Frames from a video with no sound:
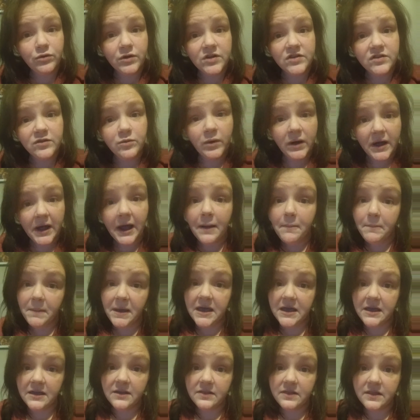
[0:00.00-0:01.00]
reason why I'm
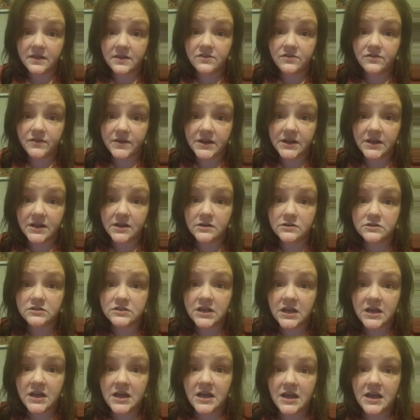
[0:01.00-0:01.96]
making these videos,